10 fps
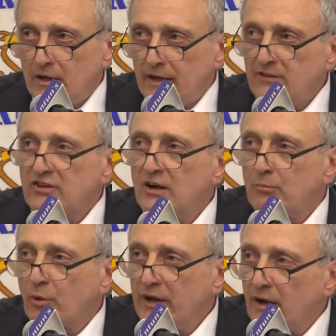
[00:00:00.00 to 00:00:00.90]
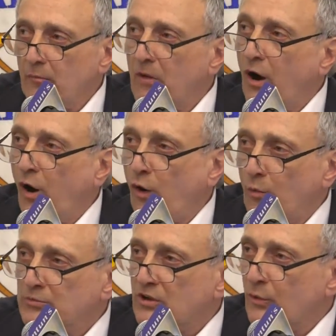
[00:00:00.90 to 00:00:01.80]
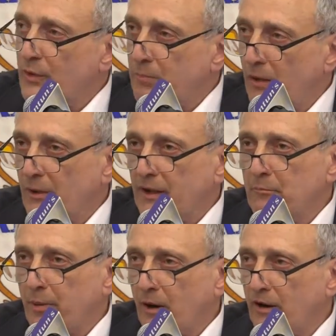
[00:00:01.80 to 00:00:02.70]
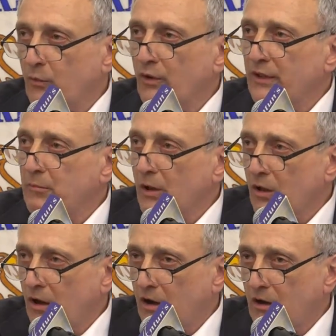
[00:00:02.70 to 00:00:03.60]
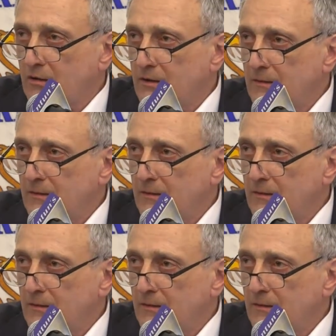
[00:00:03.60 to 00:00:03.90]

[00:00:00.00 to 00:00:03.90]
He's going to bring them home to the Republican Party where they belong.